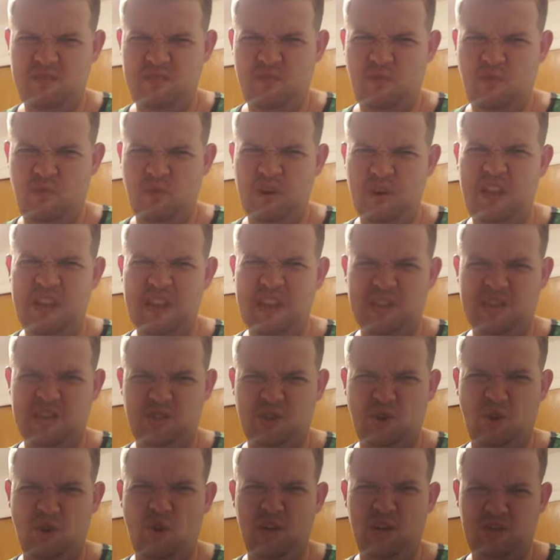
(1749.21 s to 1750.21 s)
really
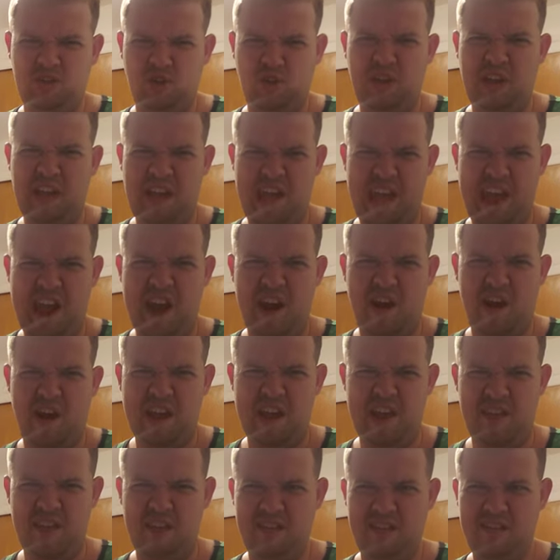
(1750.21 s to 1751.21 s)
tortured
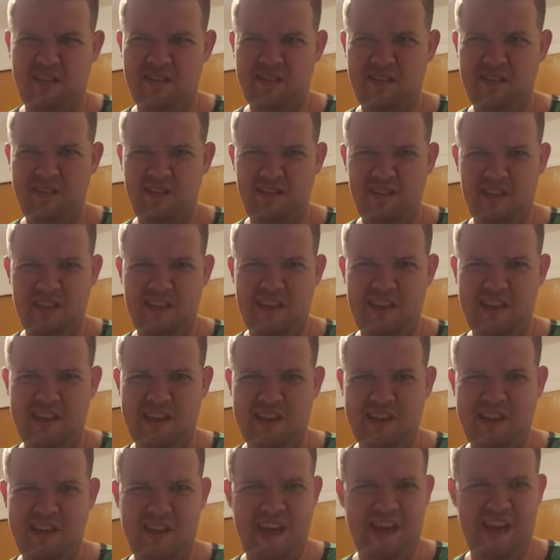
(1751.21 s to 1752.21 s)
Harry.
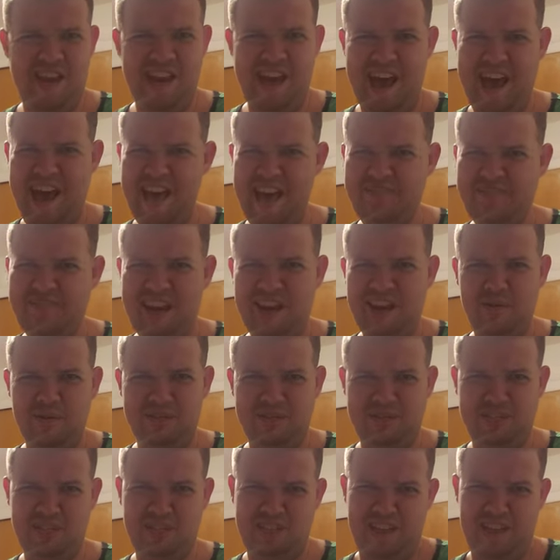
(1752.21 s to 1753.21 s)
And and I thought it
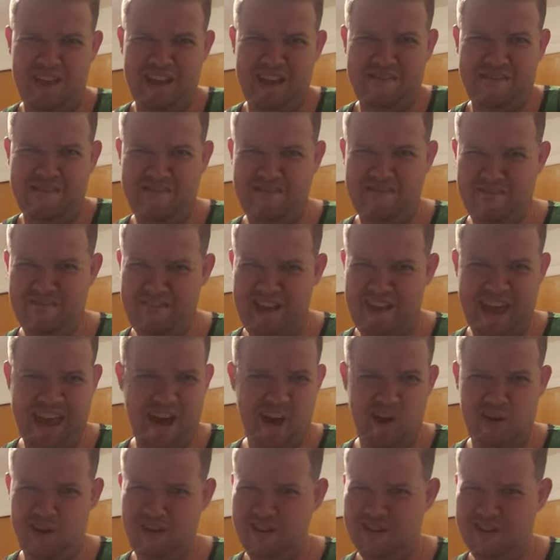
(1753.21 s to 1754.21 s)
was just unfair.